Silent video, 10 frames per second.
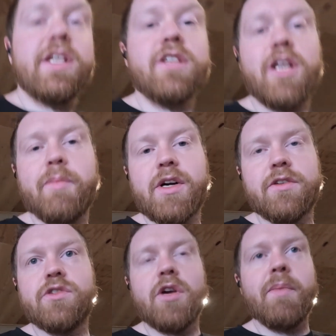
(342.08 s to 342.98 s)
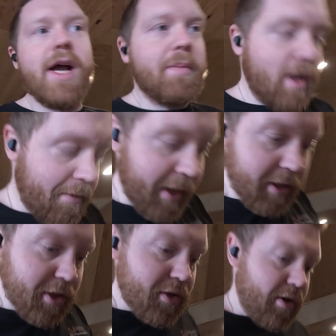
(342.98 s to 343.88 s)
that's a lot of boxes to unpack, but I think
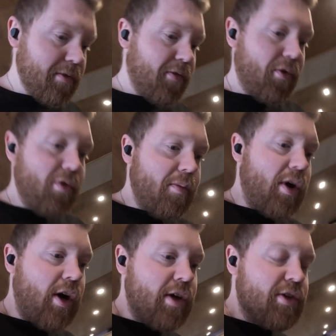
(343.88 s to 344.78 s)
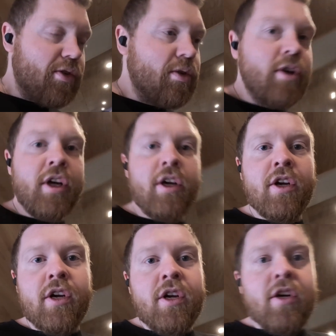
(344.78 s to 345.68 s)
I'm just gonna throw them on to
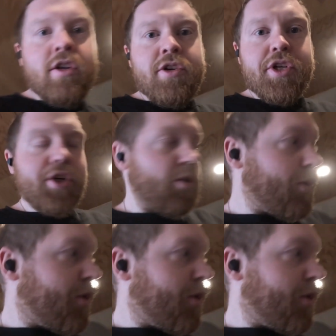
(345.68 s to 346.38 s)
show